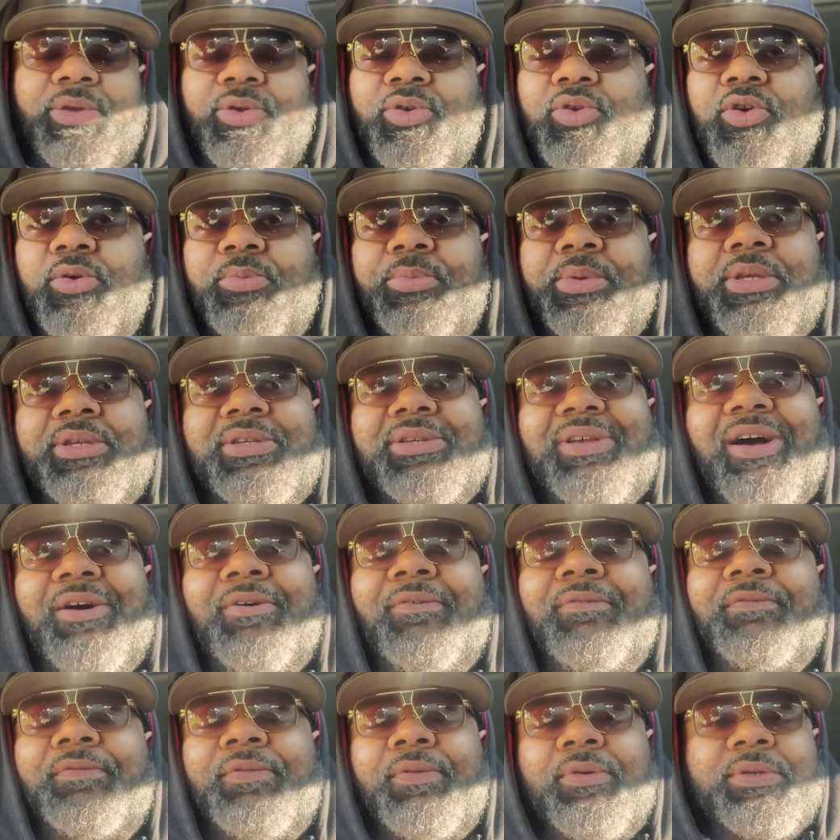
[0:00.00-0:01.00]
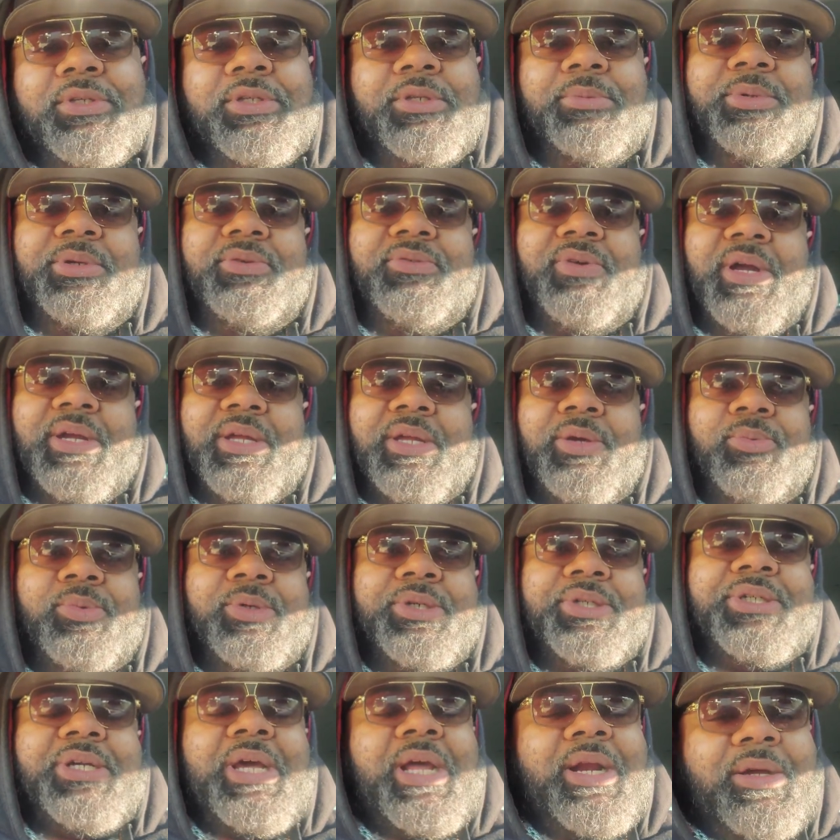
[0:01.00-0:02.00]
You're gonna be a force to be reckoned
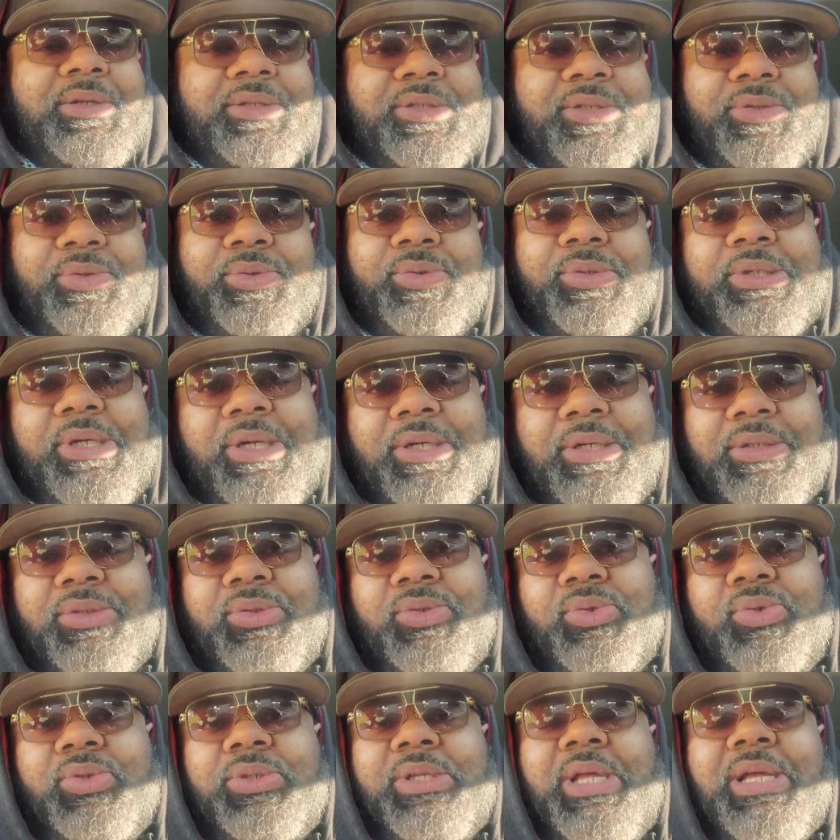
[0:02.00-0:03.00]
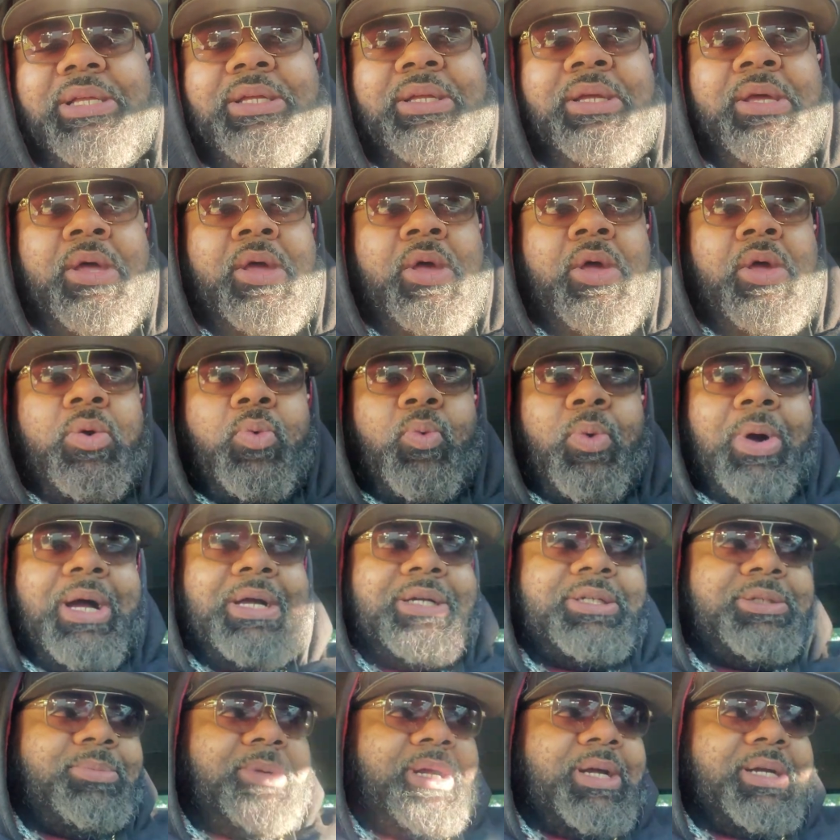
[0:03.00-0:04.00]
with. Shout out to you young dudes that
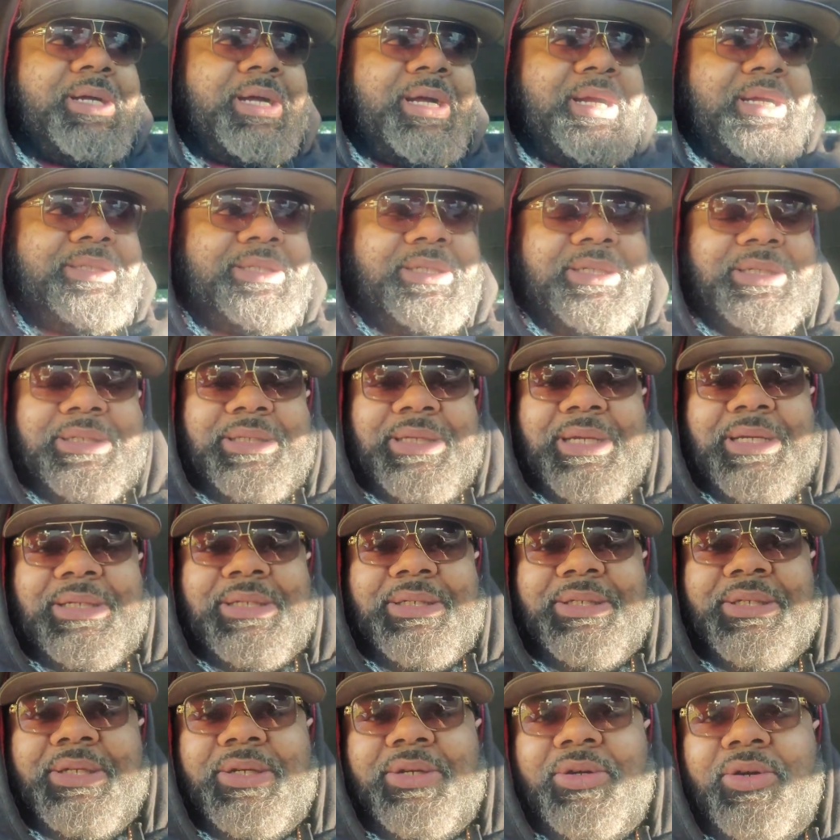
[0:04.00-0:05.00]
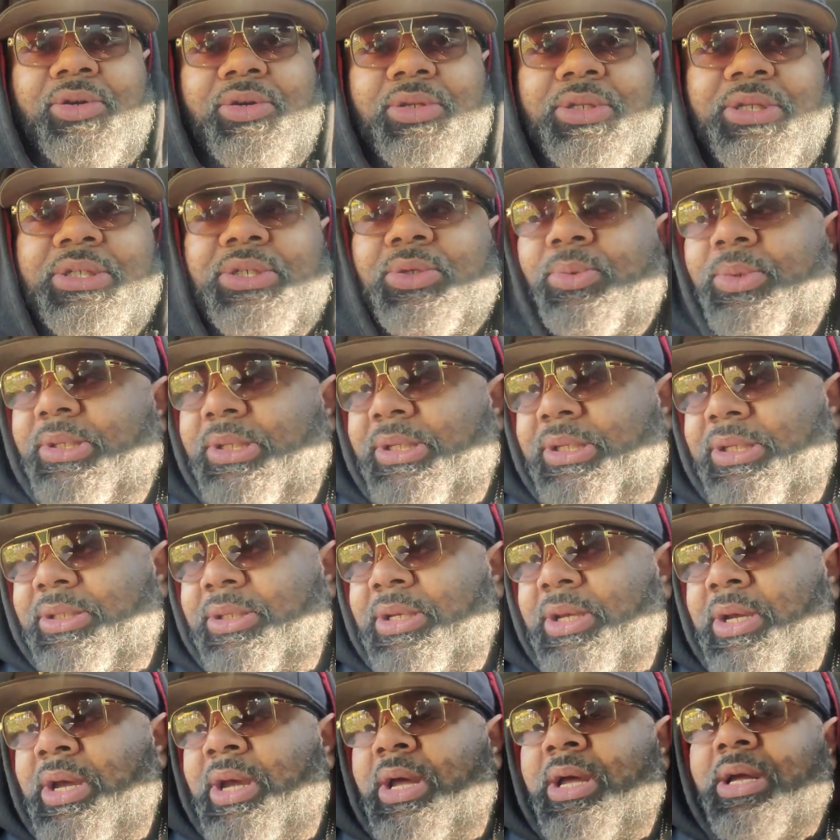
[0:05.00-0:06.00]
watch my content that's in your early
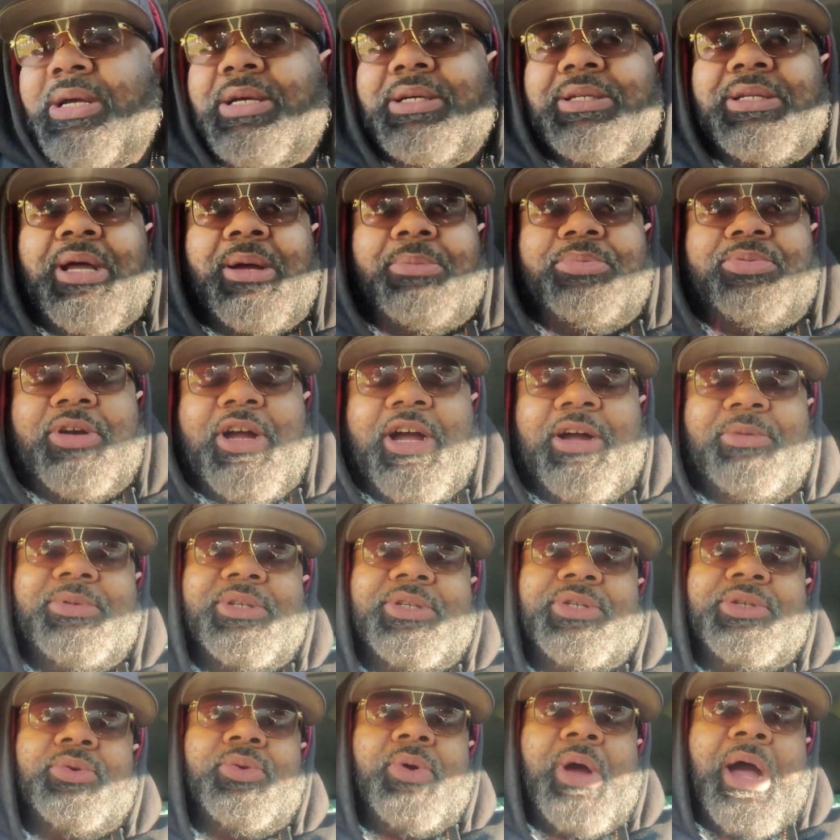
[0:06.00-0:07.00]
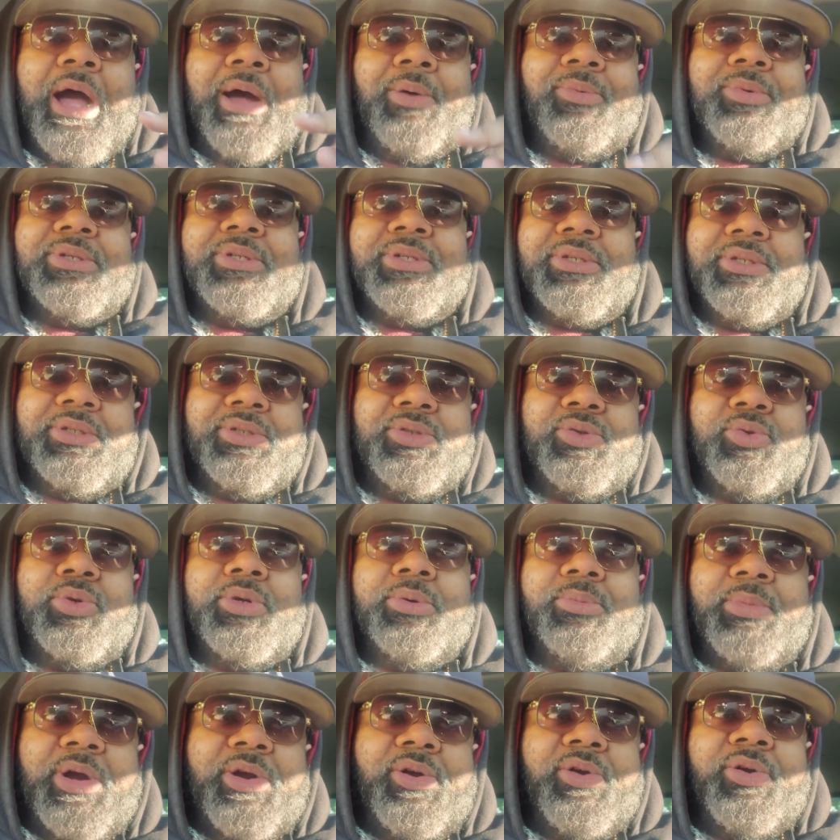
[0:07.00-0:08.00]
20s, because I promise you, I was a dude
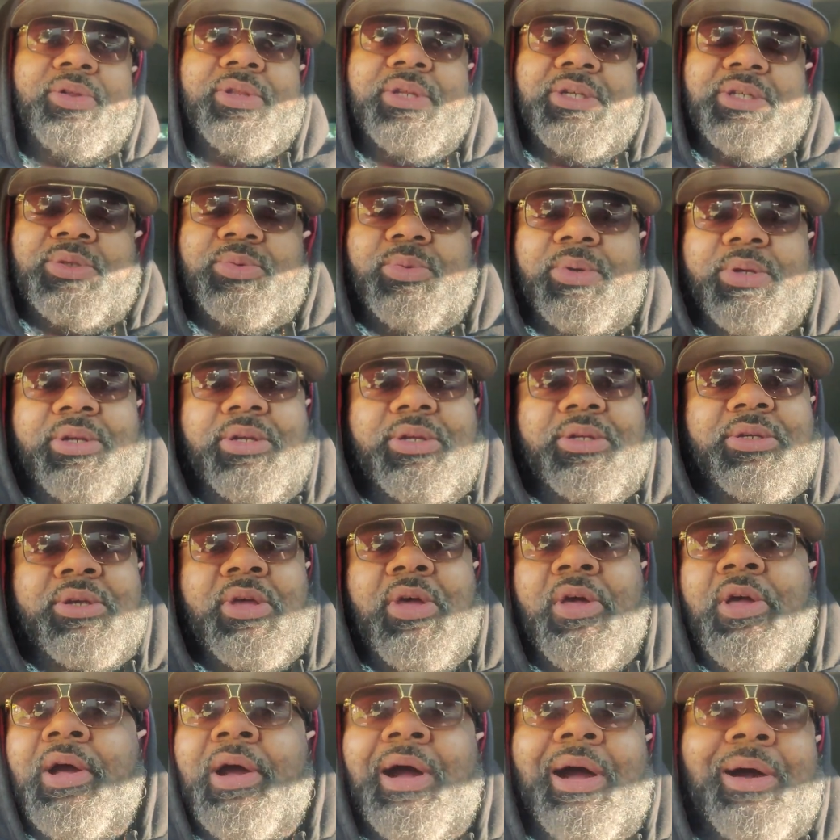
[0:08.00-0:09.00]
in my early 20s.